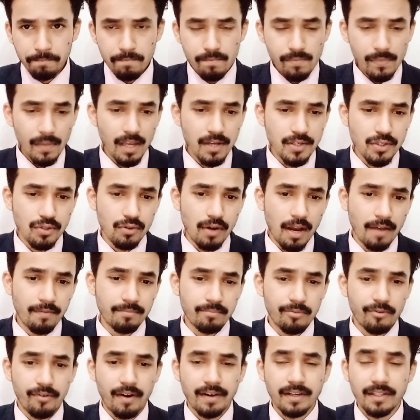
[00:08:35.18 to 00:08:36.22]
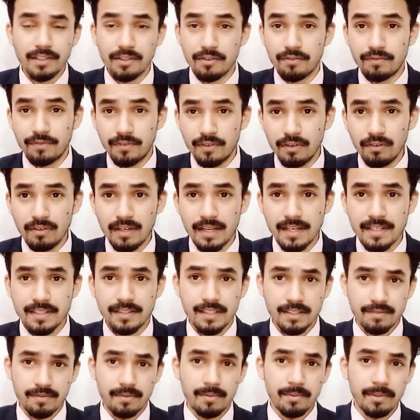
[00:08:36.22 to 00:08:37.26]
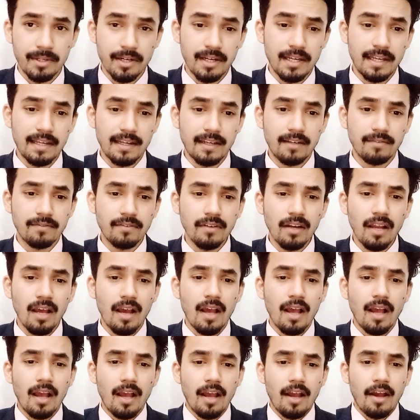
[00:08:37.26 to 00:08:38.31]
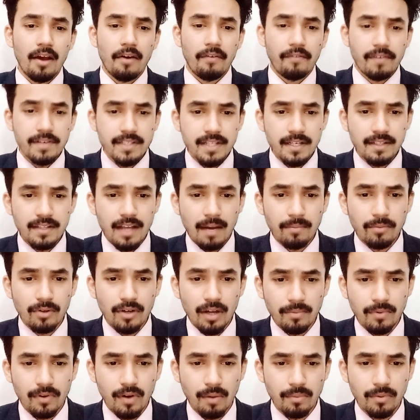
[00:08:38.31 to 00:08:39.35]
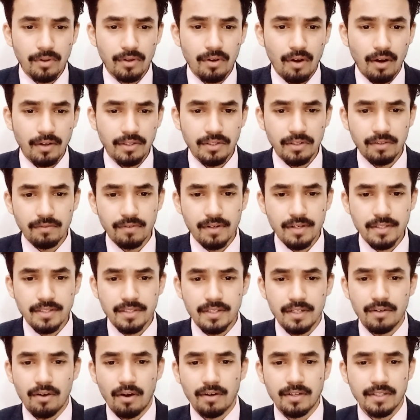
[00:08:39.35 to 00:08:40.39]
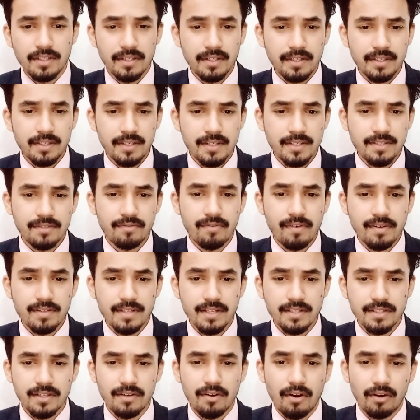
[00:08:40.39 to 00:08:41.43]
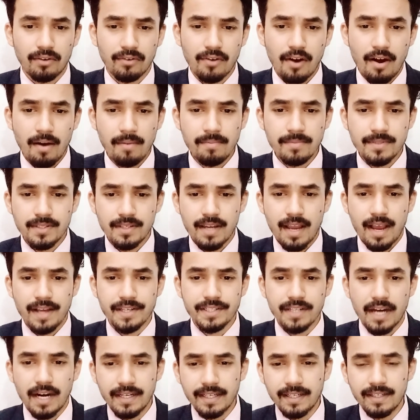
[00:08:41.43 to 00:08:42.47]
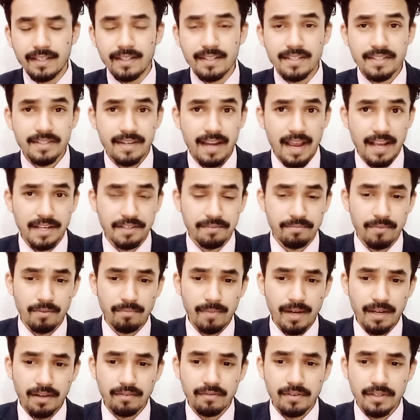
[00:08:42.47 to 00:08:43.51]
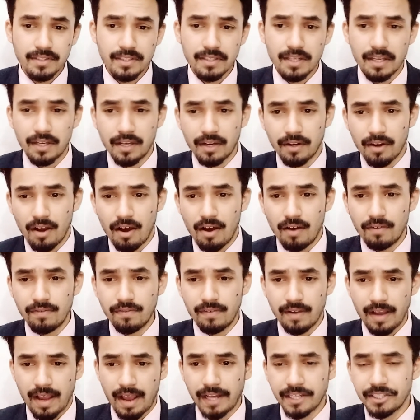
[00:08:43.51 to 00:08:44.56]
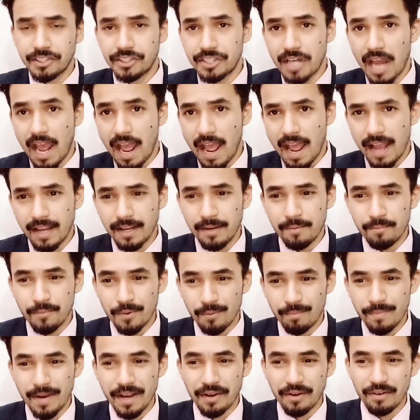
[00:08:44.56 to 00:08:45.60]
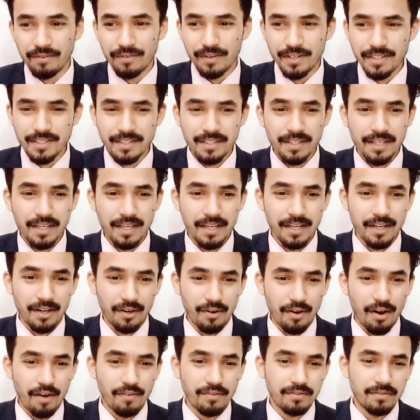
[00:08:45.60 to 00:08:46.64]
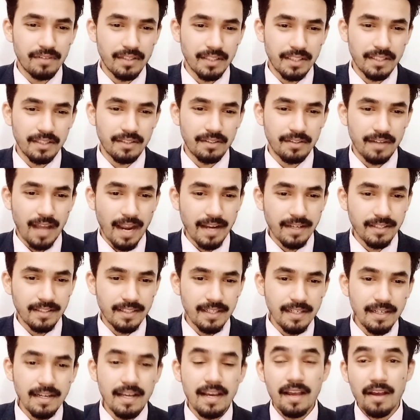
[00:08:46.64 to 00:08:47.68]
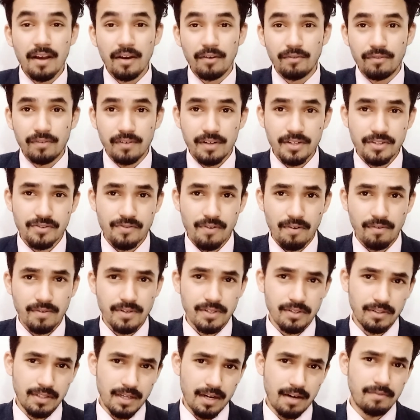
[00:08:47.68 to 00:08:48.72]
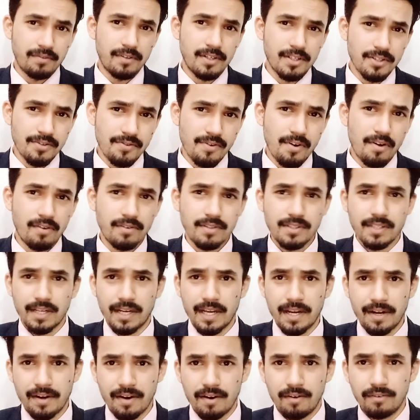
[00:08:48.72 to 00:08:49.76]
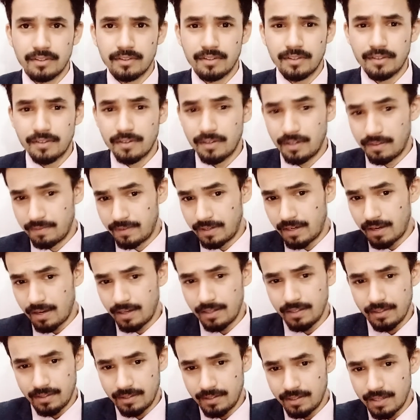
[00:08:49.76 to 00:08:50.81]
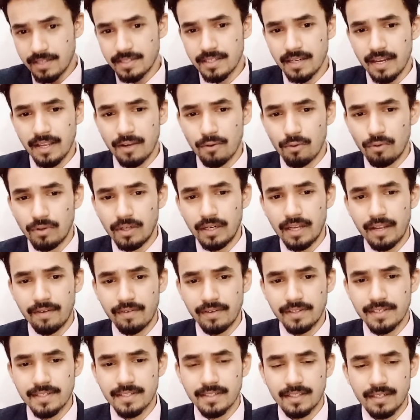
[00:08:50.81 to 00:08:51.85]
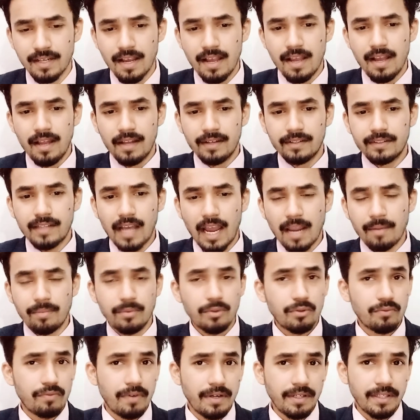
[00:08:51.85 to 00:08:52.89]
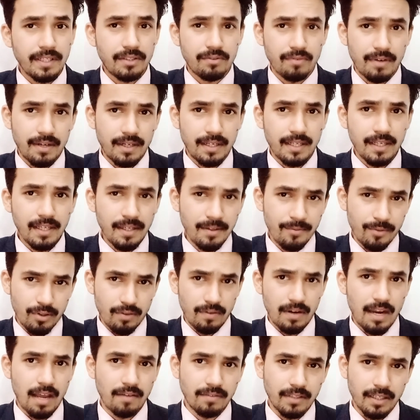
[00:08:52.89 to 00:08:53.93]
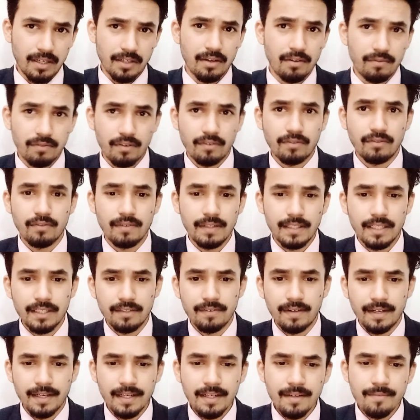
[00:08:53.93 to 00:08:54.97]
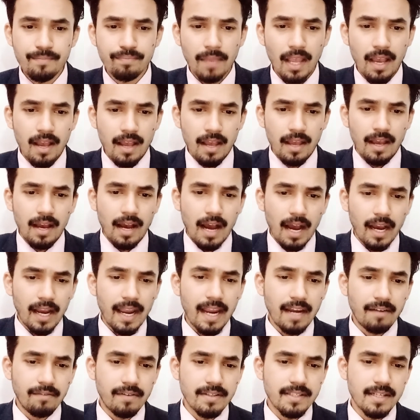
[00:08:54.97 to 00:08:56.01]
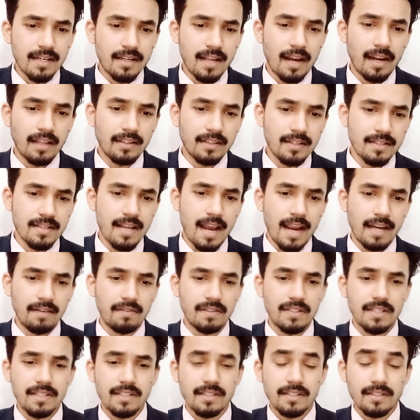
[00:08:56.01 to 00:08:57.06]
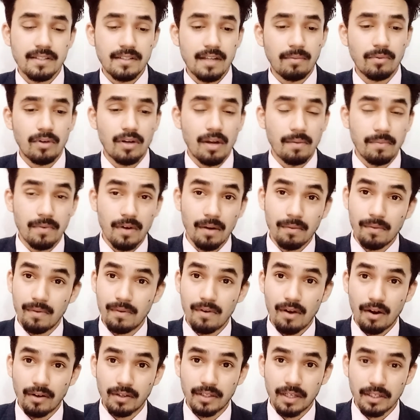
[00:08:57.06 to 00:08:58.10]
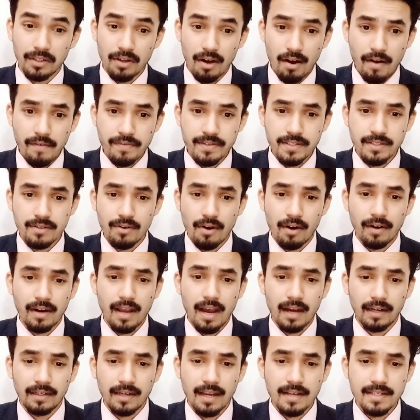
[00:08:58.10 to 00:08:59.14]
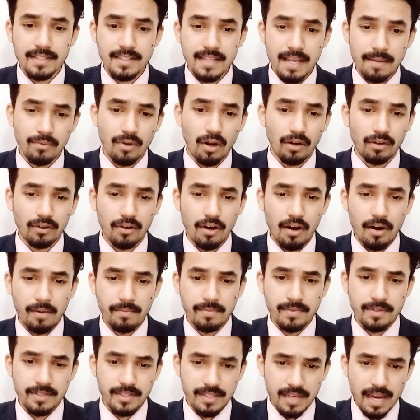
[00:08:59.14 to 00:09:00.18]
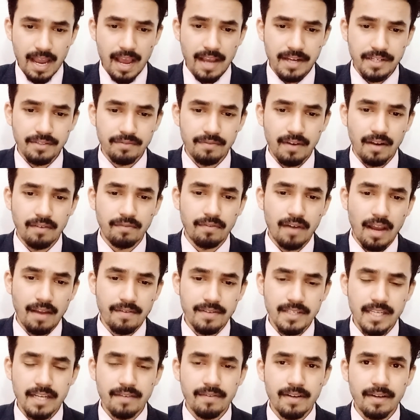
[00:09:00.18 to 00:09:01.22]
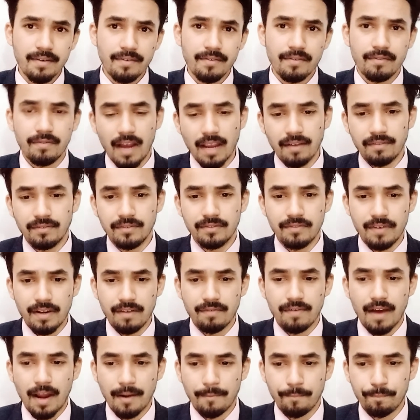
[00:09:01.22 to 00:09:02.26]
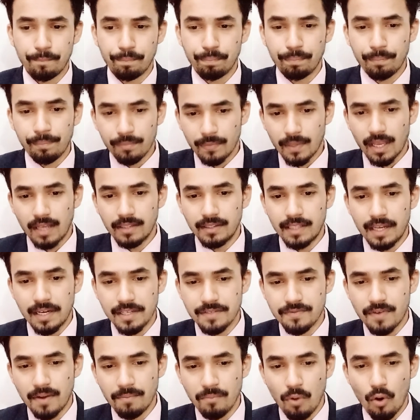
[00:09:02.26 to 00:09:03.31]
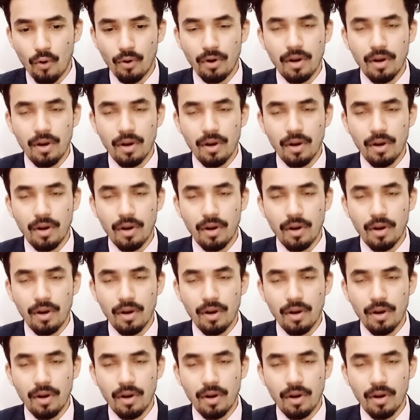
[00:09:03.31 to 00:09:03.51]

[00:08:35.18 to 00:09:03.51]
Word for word: So I've provided you few links. This will be really helpful. Visit www.university.careers360.com slash article slash Mumbai University cutoff hashtag Mumbai University cutoff 2019 first round. So there are first round, second round, third round, even in this link only, if you just type 2020, you will have the cutoff of 2020. Again, visit another site which is www.cutoffs.aglasem.com slash 157531. There is one more,